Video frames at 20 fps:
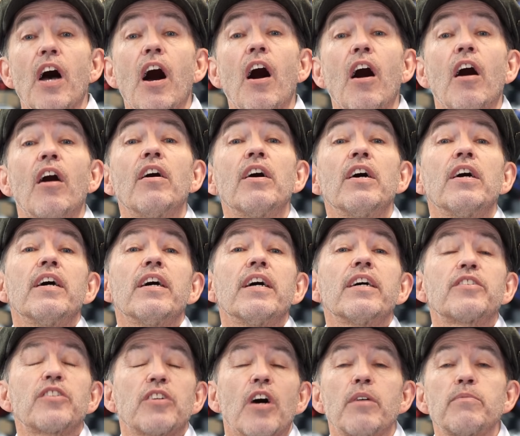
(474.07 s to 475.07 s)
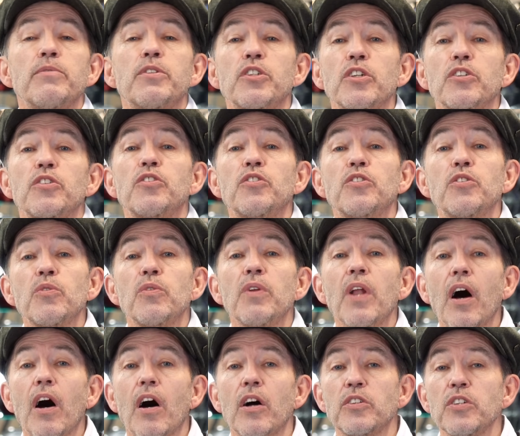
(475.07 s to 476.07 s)
are at times just too
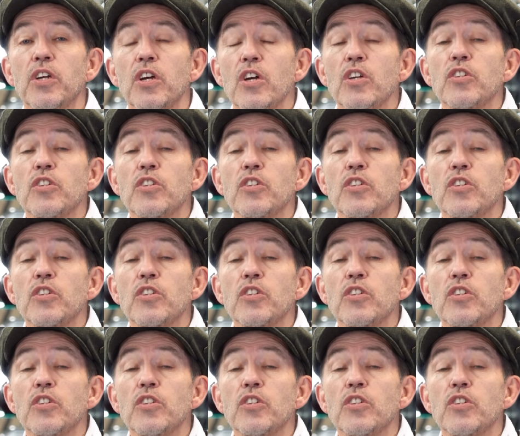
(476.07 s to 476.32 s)
large.